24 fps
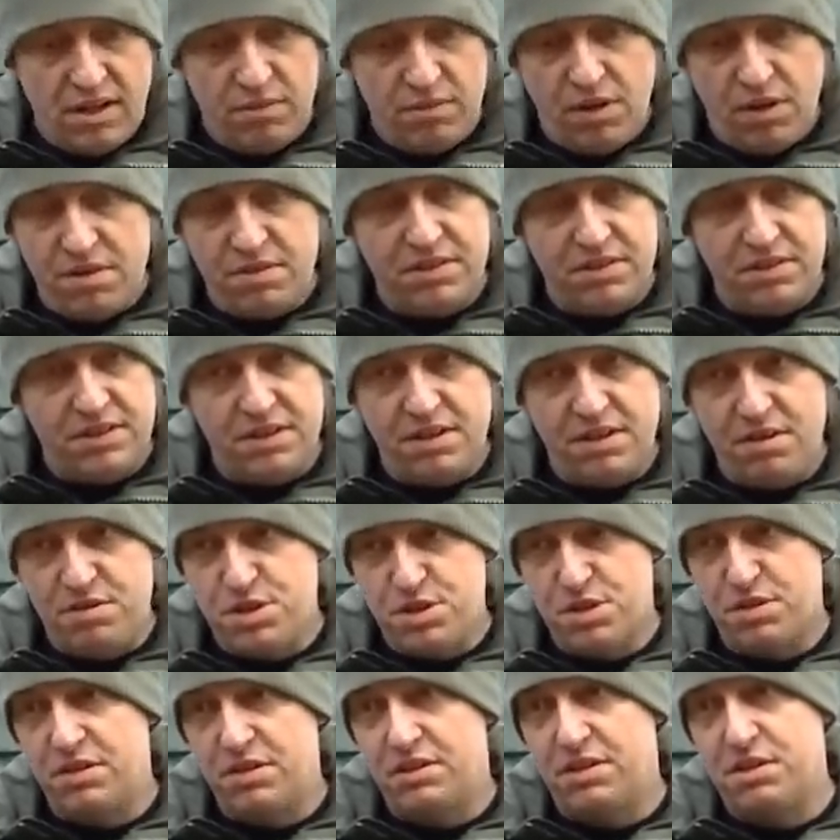what I'm going to do
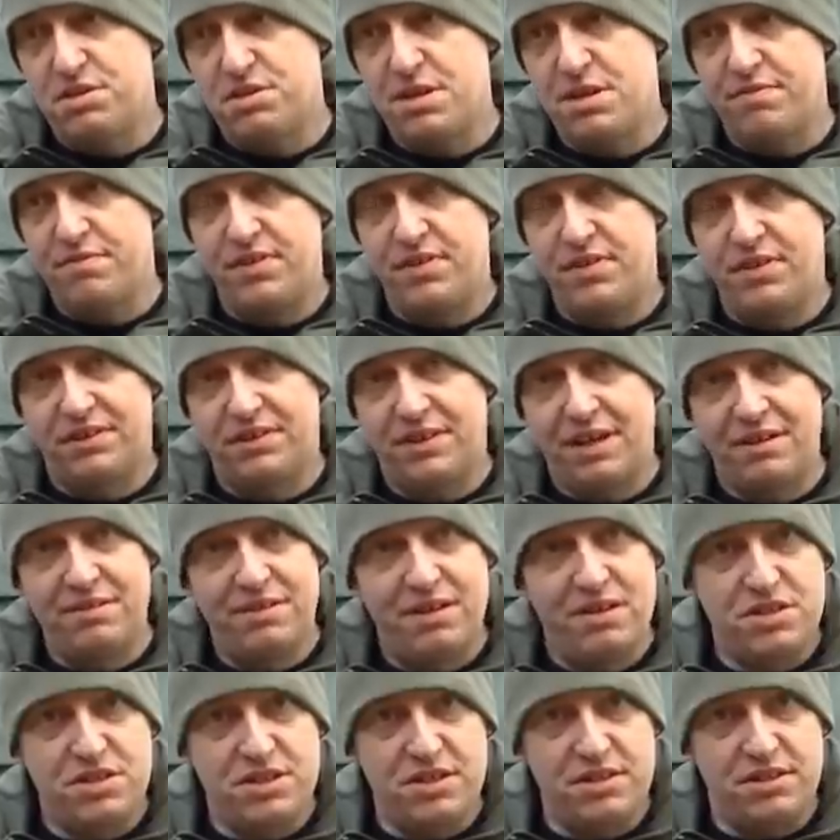is I'm going to do something I
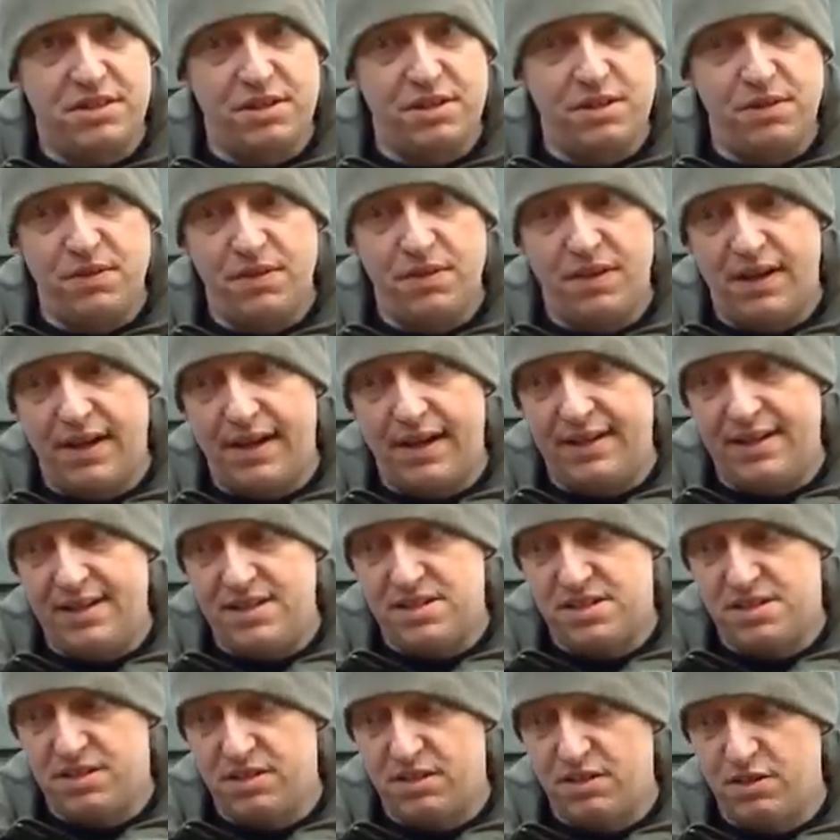don't usually do, and
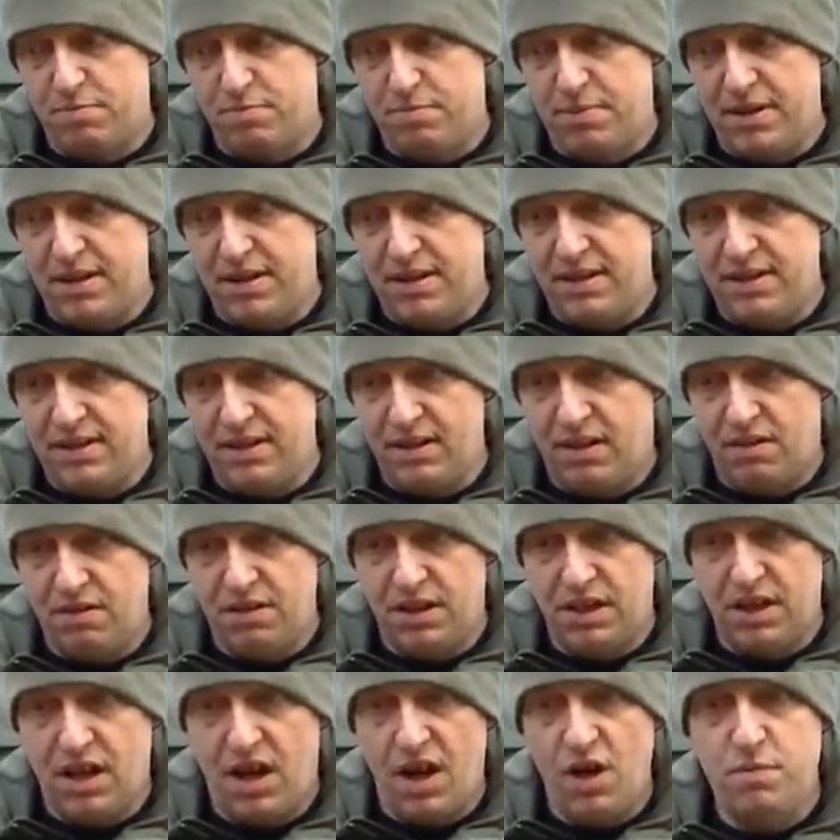it's going to be,
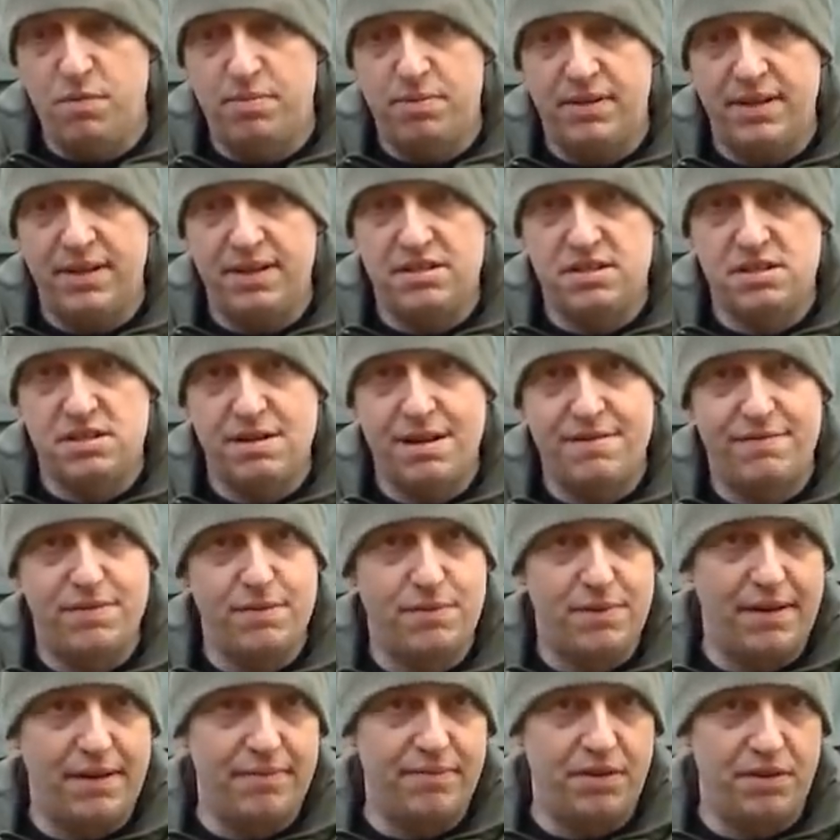I'm going to open it to
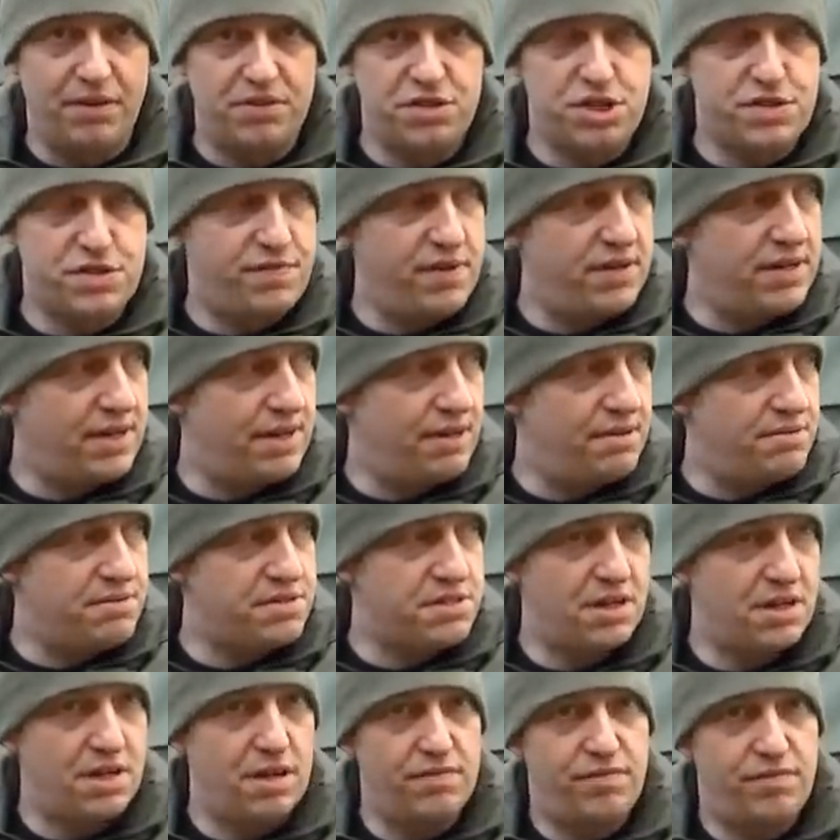everyone, not just videos.
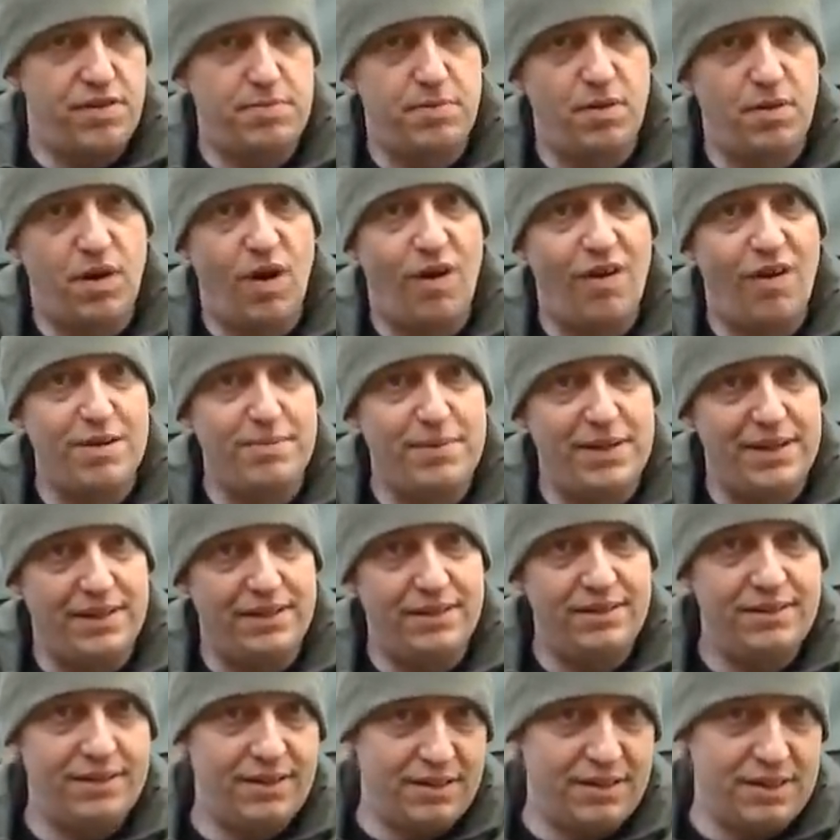So if you put I'm
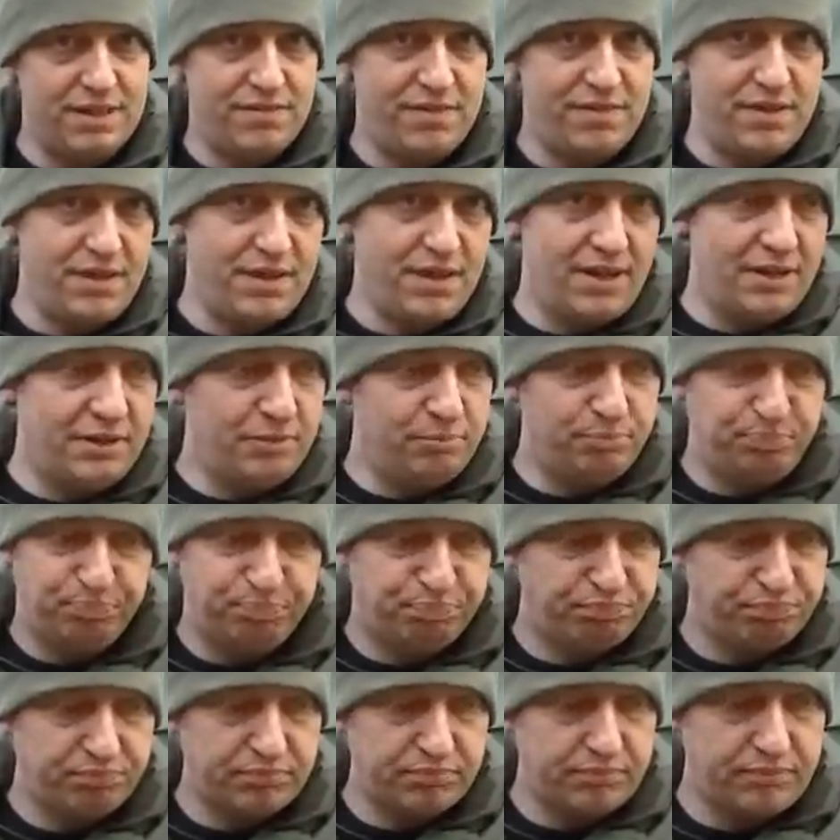in on the video,
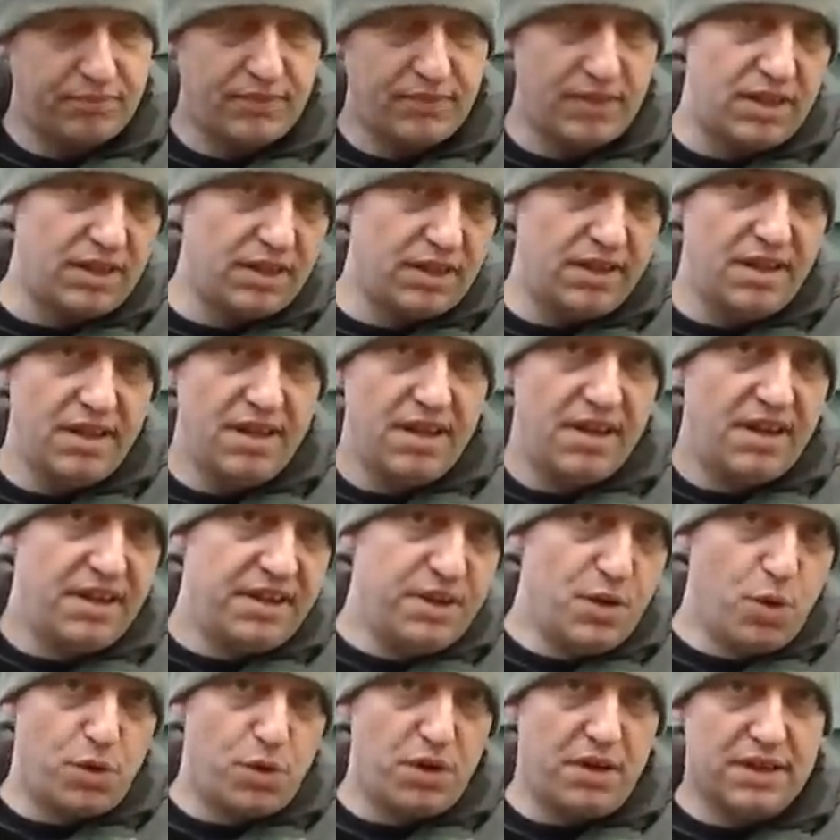
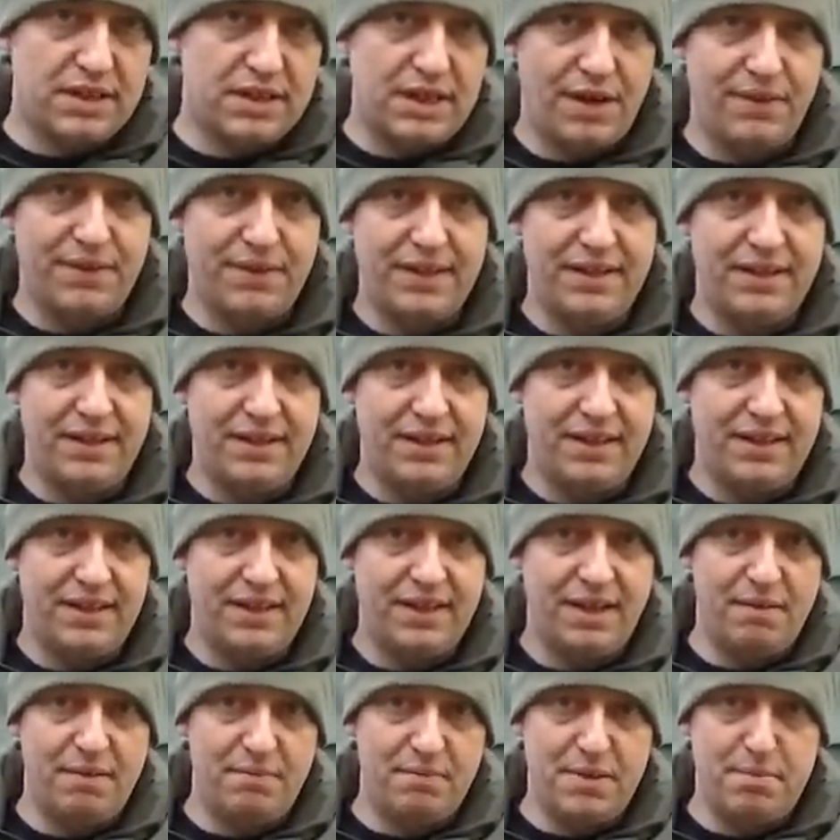you're going to go in
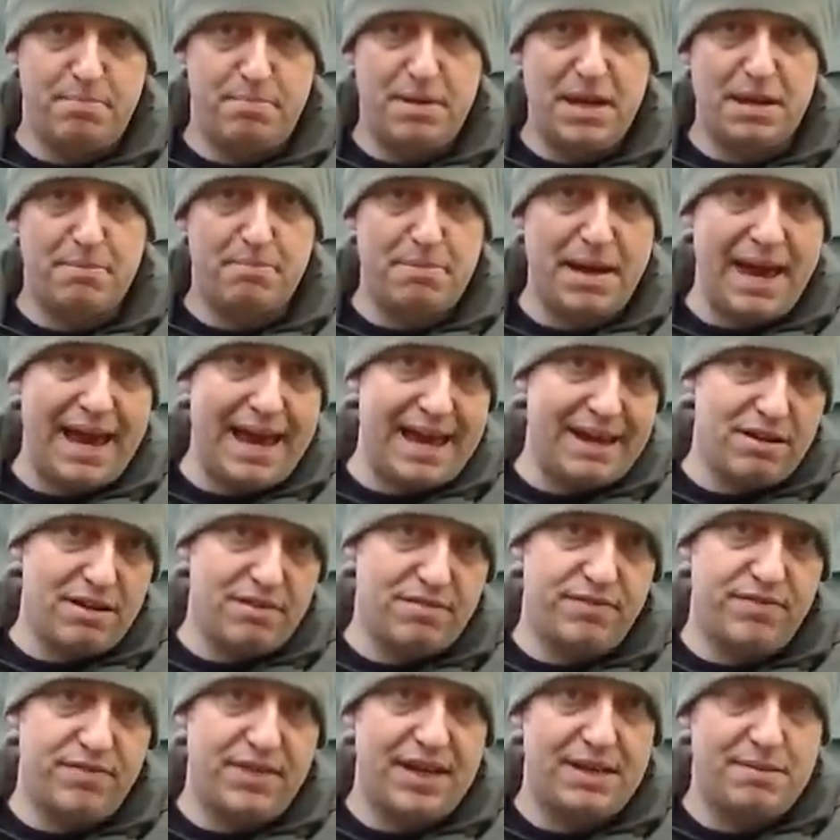the big bag
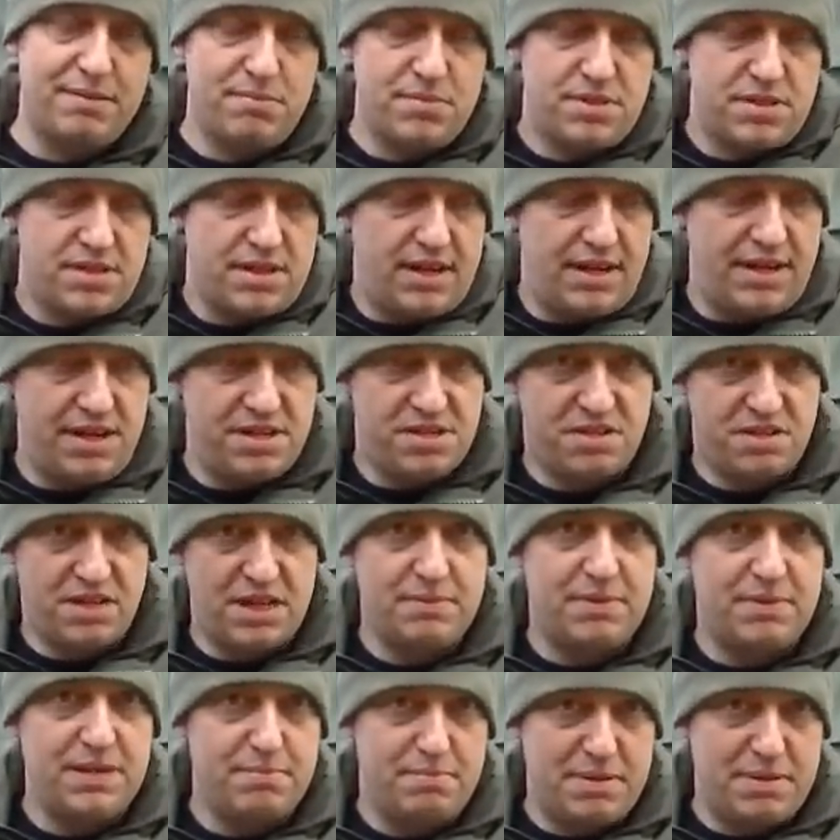of names, and it's going
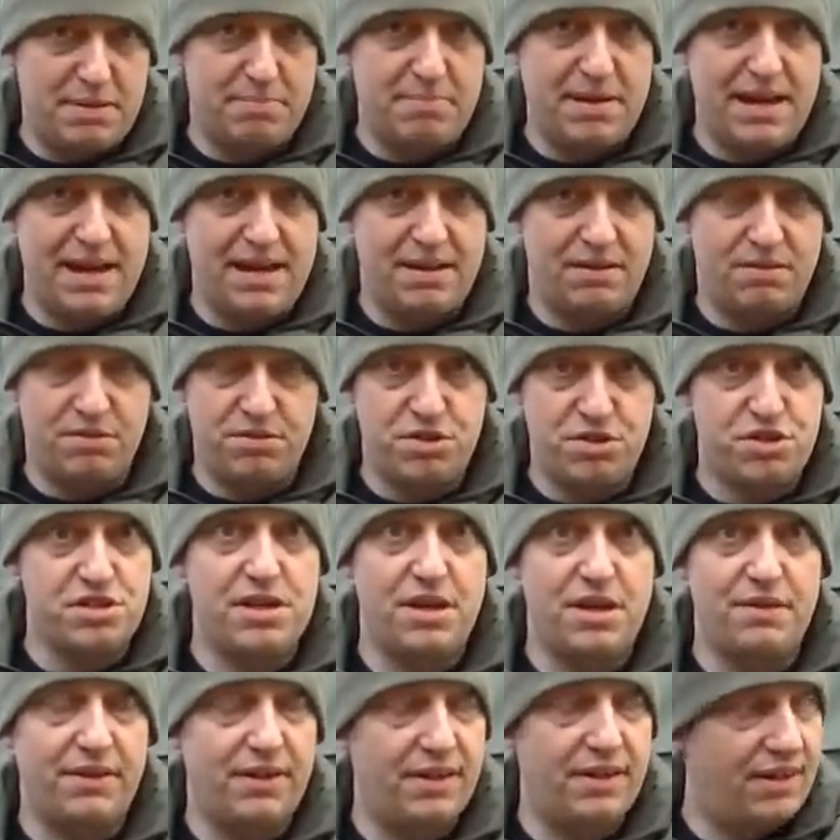to be a big bag, or just
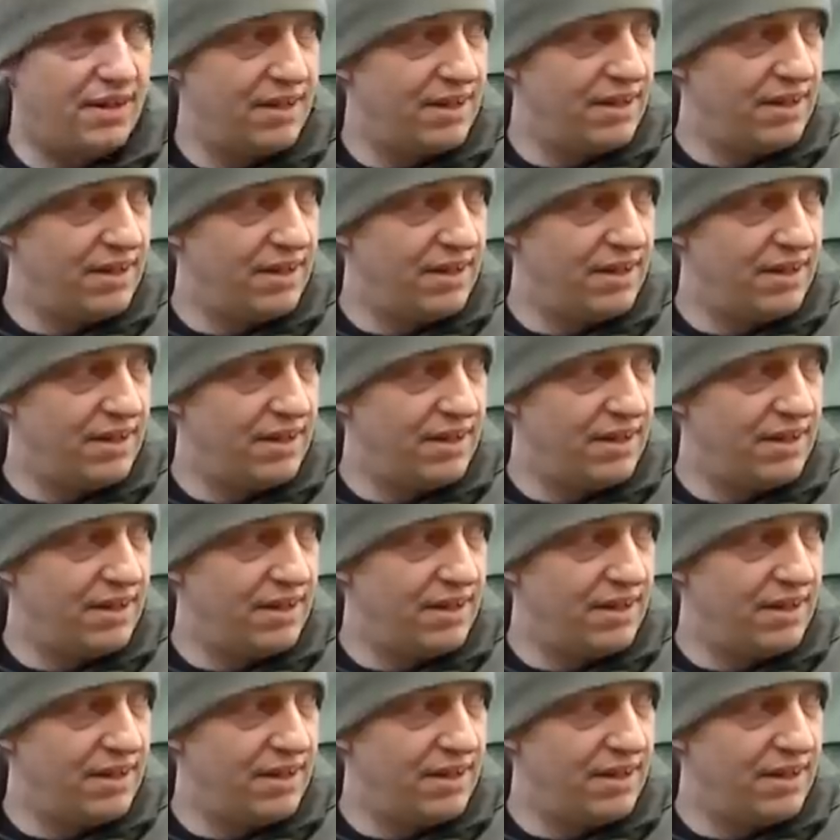know it.